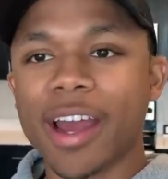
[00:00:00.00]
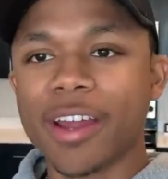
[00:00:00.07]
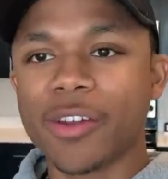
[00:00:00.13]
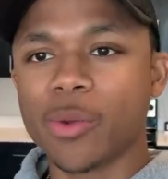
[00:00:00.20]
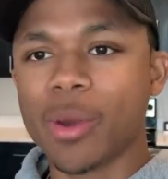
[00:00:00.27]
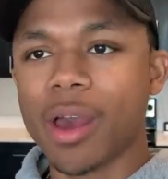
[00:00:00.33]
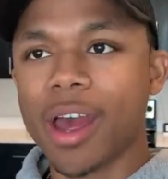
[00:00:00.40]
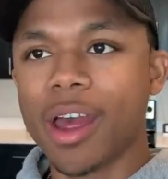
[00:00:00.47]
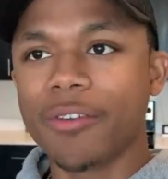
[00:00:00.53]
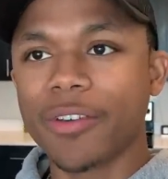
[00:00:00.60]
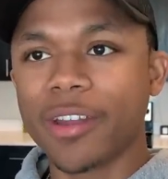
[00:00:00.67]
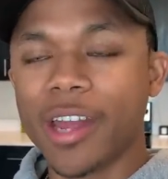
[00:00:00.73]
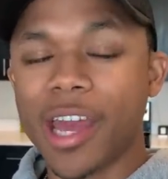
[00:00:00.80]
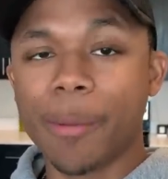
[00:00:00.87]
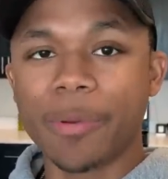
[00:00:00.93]
I do have
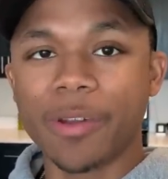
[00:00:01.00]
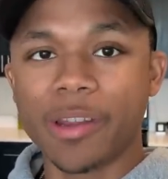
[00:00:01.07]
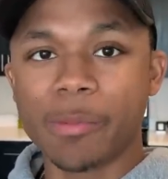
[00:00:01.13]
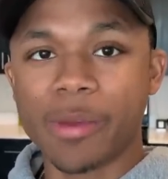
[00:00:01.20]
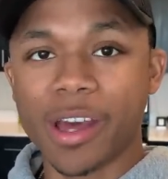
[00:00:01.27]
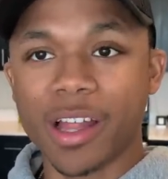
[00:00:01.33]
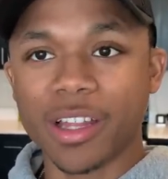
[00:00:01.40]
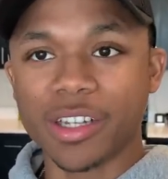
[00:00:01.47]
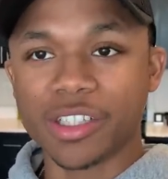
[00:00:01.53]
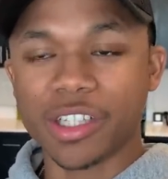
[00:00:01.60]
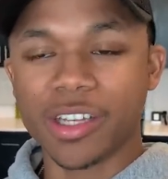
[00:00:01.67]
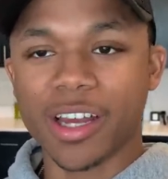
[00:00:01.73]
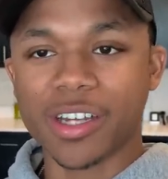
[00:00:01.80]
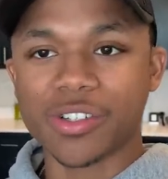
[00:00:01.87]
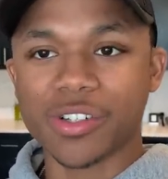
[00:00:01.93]
an epidemiology
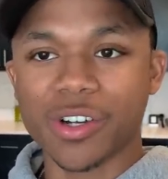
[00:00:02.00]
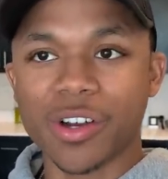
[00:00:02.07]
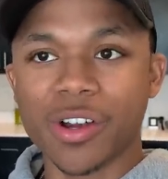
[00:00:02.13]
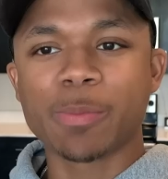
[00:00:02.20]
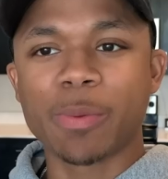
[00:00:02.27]
lecture.